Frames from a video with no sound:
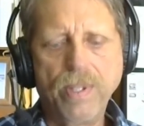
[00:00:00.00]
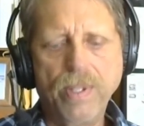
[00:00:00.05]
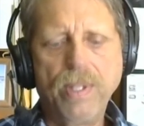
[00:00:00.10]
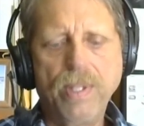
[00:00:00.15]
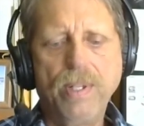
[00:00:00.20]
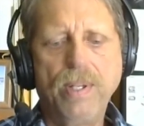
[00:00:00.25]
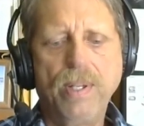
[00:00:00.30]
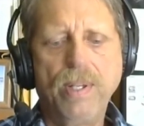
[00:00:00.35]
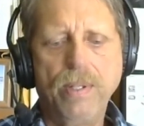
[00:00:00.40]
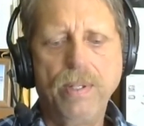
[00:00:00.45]

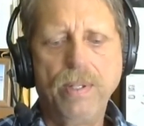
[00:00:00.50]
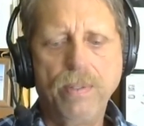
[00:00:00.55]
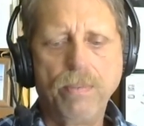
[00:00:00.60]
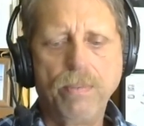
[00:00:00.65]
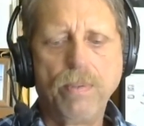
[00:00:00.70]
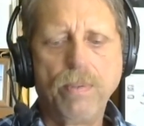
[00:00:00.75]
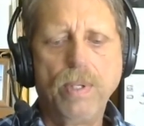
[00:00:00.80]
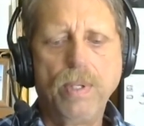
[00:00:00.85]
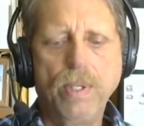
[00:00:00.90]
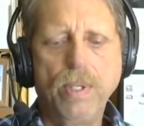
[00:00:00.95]
and
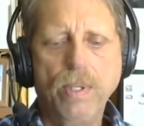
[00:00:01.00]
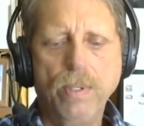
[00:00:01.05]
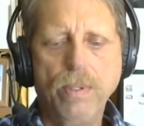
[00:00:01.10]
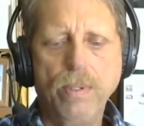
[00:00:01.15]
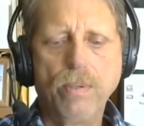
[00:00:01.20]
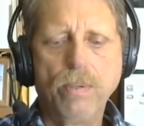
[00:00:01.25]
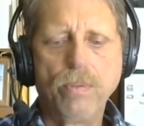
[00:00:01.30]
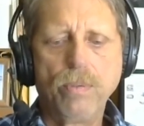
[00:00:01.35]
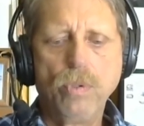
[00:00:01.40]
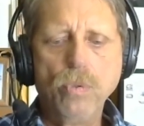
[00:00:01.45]

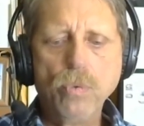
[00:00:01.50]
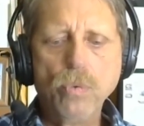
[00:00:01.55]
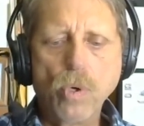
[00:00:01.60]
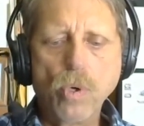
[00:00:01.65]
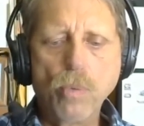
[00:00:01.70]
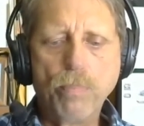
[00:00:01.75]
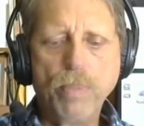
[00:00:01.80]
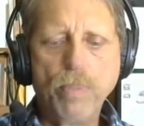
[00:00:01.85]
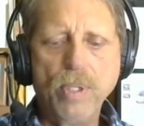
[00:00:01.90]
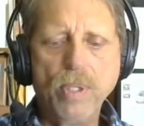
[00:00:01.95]
you don't
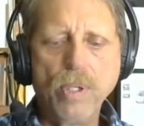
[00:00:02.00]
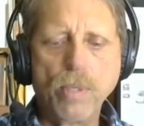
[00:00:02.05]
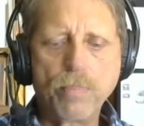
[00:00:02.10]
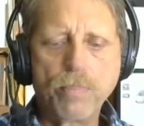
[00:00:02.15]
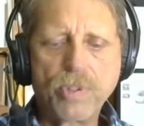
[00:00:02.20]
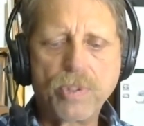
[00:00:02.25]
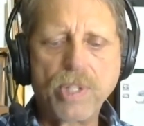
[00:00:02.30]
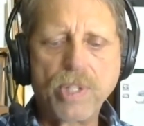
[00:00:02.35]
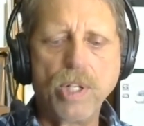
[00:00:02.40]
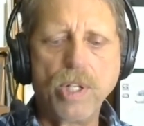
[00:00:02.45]
be
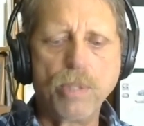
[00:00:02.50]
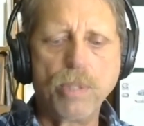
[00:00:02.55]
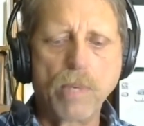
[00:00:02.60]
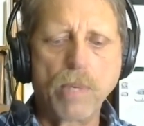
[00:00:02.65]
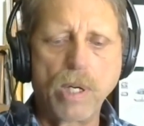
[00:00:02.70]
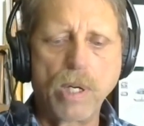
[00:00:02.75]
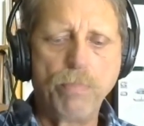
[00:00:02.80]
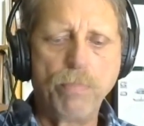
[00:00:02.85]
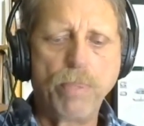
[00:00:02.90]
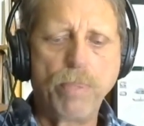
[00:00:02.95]
upsetting my
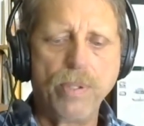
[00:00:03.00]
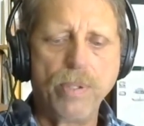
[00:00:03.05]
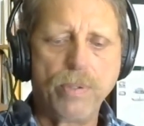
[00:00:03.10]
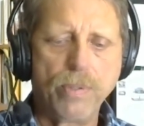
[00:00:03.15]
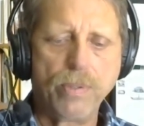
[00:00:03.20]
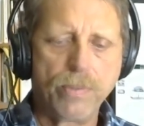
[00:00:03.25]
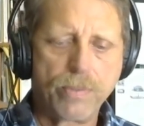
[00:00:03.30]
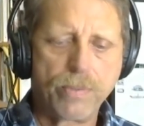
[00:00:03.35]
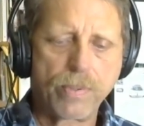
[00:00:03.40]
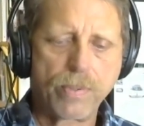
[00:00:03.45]

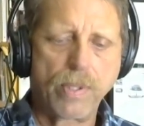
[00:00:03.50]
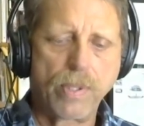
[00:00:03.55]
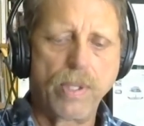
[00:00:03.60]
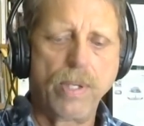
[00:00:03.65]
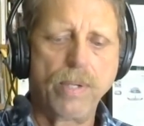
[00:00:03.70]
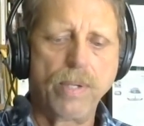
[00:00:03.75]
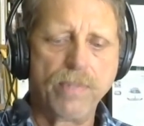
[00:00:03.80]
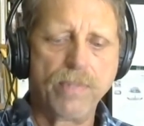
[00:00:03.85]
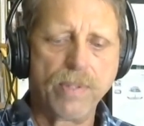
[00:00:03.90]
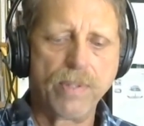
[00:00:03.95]
patients. I have
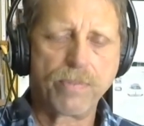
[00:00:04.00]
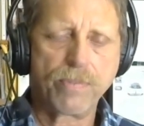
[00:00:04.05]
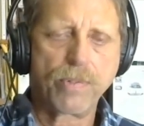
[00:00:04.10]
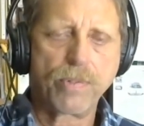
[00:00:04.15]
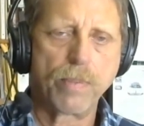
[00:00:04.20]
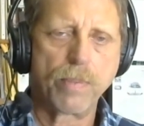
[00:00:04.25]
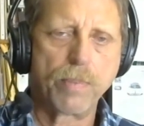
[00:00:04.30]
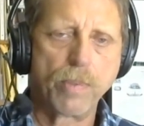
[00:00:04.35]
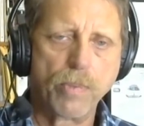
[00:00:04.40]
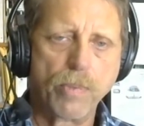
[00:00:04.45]
enough
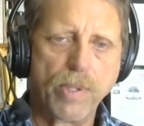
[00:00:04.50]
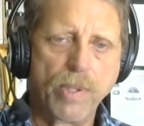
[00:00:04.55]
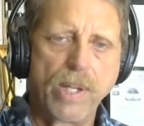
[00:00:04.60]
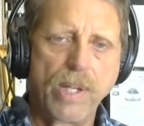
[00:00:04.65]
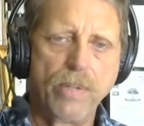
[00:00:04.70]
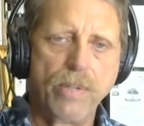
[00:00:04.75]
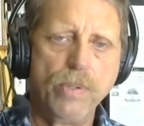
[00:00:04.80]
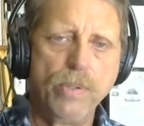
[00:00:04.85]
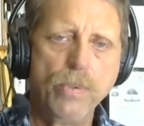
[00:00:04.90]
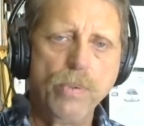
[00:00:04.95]
trouble without
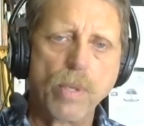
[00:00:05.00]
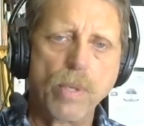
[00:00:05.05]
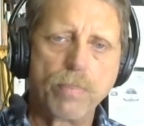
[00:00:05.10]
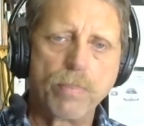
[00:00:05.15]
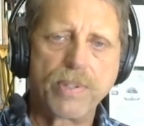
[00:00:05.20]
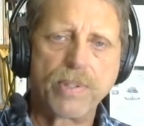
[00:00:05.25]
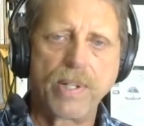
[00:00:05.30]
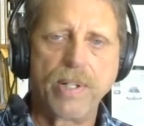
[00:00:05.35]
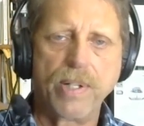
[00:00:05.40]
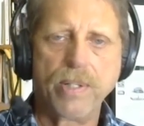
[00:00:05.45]
you
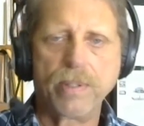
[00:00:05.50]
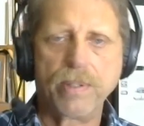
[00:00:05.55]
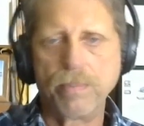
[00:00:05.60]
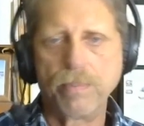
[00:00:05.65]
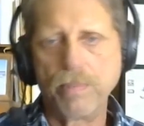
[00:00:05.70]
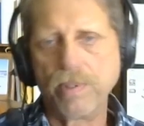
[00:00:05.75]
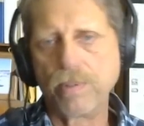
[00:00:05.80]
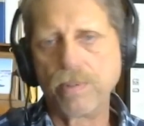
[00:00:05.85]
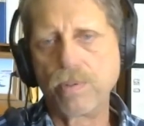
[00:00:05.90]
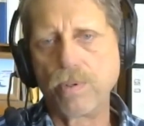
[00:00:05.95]
upsetting them
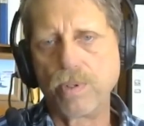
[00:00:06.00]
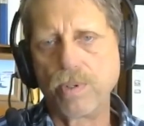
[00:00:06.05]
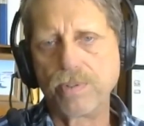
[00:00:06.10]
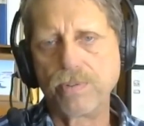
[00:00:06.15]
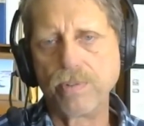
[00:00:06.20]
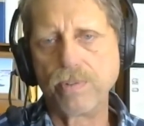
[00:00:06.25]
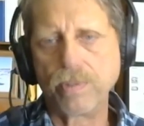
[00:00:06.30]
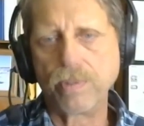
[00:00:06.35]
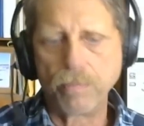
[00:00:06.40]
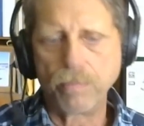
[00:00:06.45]
and causing
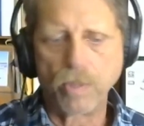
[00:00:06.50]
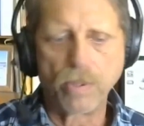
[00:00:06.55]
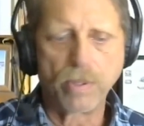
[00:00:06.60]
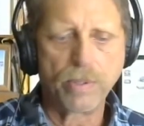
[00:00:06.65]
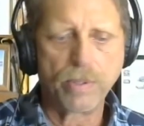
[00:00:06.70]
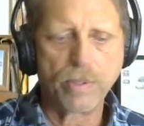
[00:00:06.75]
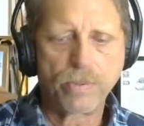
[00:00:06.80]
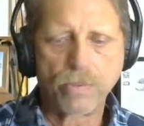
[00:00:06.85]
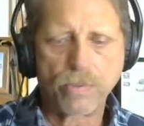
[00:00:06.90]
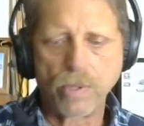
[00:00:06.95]
them all this
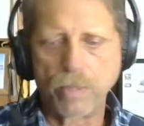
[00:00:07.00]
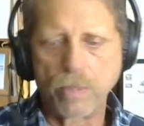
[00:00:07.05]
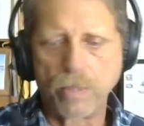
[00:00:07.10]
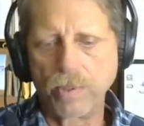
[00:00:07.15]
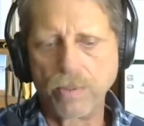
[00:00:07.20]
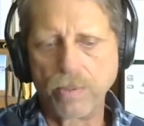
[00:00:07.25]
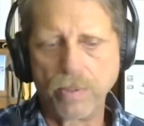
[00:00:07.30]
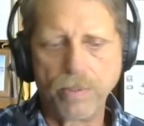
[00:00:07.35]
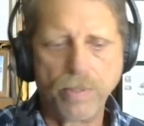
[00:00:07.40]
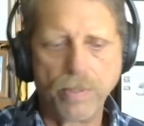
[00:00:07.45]
trouble.
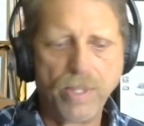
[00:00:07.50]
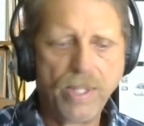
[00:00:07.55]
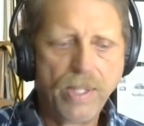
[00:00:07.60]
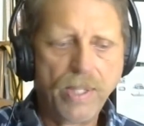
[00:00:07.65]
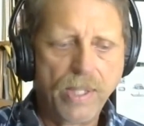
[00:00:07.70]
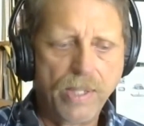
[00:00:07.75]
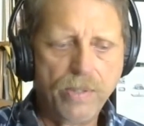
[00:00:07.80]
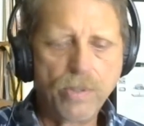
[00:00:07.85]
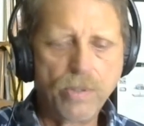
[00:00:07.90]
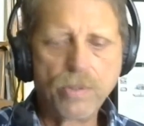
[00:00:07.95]
And
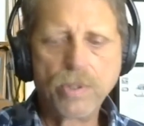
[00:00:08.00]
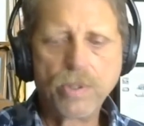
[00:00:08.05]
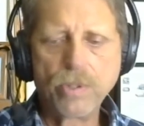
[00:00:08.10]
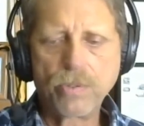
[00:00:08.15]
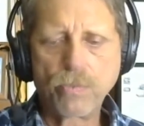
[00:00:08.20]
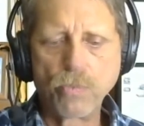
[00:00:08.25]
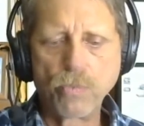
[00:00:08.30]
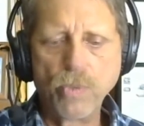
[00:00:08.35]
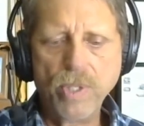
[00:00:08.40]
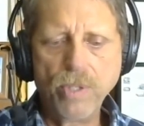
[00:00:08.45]
you're just
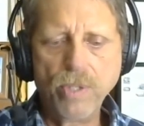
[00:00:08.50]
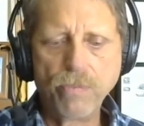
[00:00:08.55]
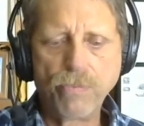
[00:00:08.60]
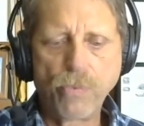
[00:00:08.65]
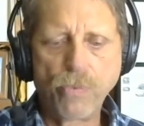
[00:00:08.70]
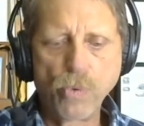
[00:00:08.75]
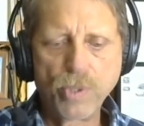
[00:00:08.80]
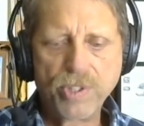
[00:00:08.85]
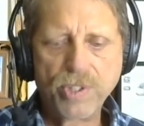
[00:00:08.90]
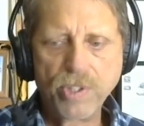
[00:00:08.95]

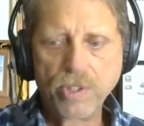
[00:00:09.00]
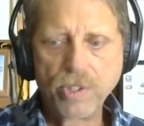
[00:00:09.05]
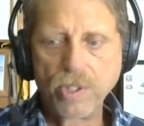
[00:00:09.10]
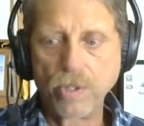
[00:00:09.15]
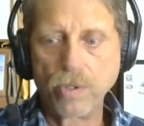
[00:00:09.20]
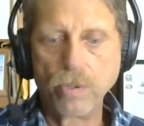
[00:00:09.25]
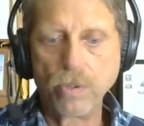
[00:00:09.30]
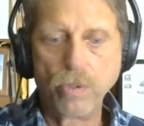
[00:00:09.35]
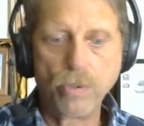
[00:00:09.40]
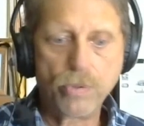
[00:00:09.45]
reinforcing their
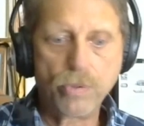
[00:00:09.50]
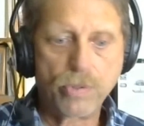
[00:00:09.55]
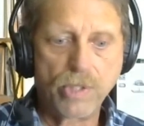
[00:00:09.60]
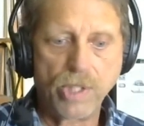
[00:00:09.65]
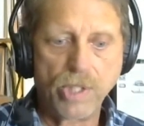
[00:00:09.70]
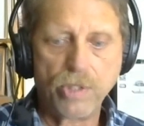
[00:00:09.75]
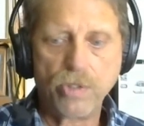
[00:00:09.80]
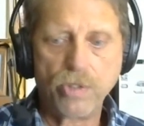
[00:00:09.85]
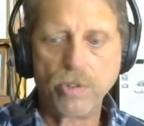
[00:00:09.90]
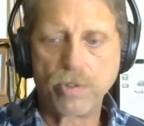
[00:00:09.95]

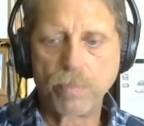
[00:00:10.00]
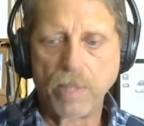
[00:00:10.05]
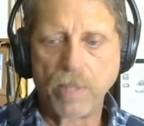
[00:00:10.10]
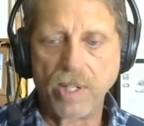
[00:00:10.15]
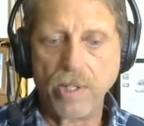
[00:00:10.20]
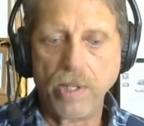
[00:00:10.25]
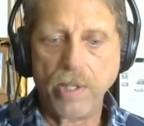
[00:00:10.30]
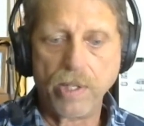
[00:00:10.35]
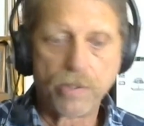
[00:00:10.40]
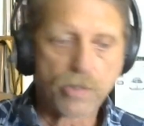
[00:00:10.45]
hallucinations by
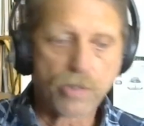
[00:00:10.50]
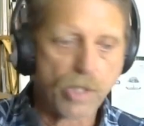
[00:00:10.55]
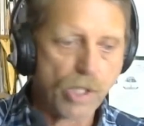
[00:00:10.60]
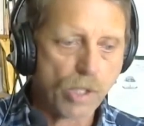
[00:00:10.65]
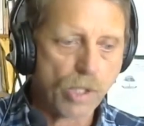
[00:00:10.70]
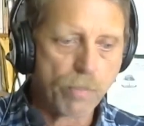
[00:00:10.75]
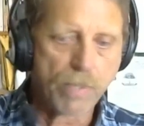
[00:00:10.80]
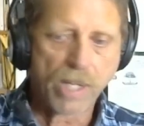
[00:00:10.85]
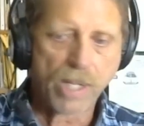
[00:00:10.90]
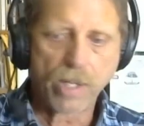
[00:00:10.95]
asking
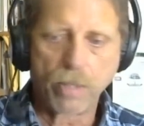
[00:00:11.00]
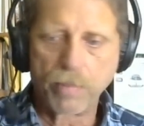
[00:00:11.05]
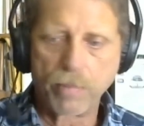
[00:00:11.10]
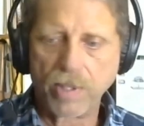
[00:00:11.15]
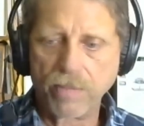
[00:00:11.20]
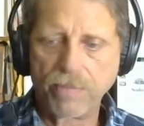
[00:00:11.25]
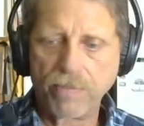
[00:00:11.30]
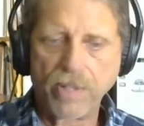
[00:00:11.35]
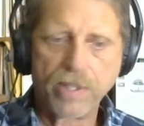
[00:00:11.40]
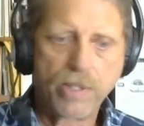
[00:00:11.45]
about them. And if
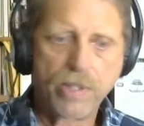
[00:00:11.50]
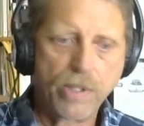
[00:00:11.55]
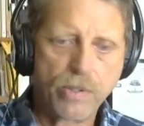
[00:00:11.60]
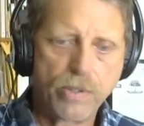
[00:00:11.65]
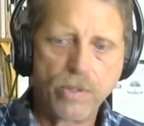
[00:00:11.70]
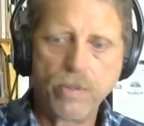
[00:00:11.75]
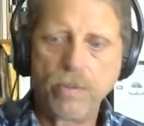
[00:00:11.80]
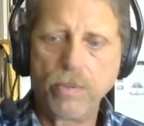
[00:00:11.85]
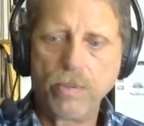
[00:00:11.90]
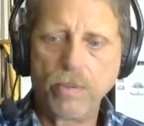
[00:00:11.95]
I catch you
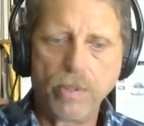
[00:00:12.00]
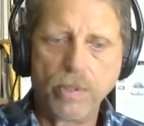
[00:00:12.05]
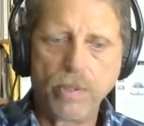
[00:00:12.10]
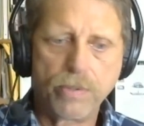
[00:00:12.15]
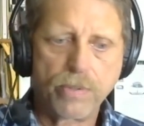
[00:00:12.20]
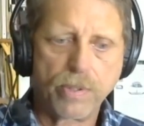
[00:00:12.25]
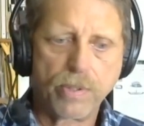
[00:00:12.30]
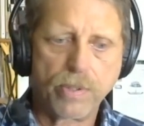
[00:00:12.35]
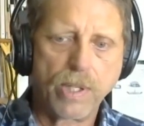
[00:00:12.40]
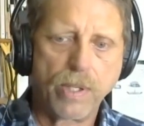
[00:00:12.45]
doing this
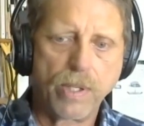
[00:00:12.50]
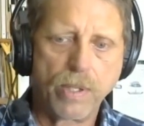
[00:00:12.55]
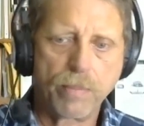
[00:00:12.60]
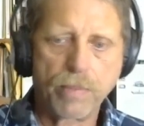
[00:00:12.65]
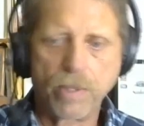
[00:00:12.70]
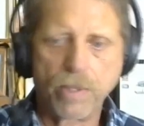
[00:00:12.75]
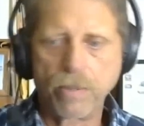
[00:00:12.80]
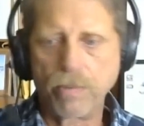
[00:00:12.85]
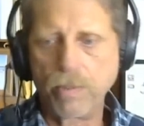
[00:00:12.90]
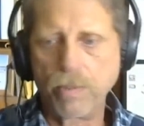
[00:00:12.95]
again, I'm going
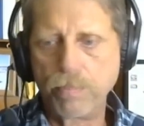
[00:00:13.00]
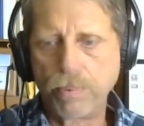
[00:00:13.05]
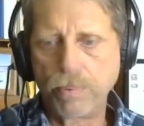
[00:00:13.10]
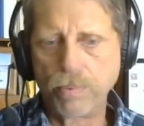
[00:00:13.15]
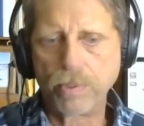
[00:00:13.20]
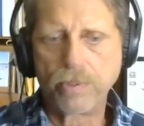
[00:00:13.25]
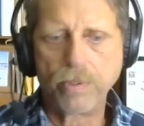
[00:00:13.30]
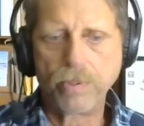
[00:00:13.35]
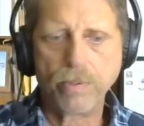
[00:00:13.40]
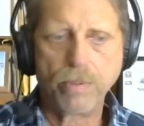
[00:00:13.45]
to
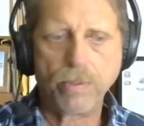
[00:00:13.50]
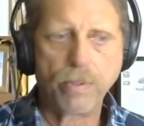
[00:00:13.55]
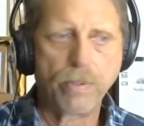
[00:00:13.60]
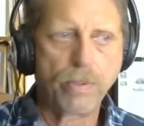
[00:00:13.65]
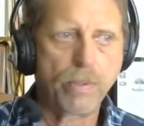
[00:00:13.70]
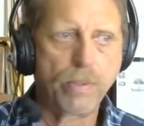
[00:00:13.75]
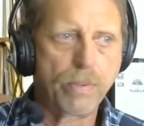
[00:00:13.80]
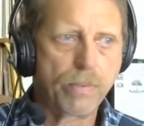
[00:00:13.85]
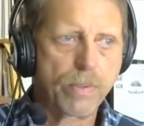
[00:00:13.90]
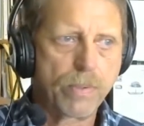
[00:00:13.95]
report you
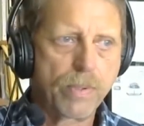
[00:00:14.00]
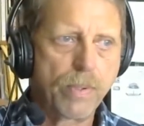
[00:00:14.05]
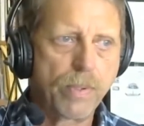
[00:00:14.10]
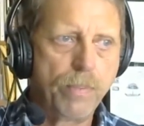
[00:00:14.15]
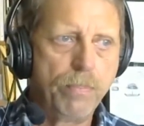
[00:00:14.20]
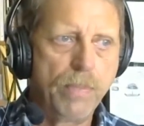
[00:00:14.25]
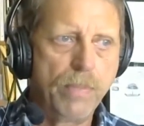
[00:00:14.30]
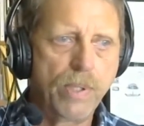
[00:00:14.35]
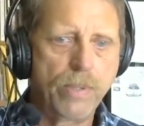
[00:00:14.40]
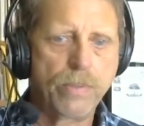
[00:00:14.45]
to the
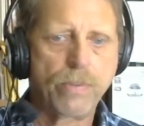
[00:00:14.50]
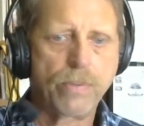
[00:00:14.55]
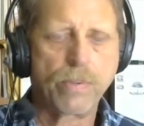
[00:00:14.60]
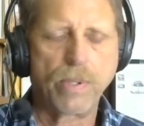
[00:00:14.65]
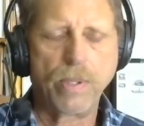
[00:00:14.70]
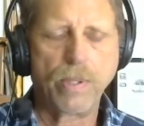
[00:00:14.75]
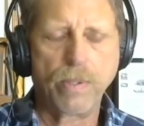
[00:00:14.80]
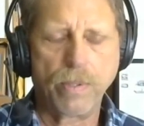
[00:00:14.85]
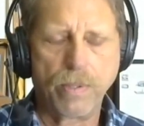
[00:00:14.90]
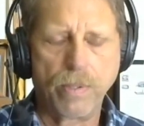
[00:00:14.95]
administrator. And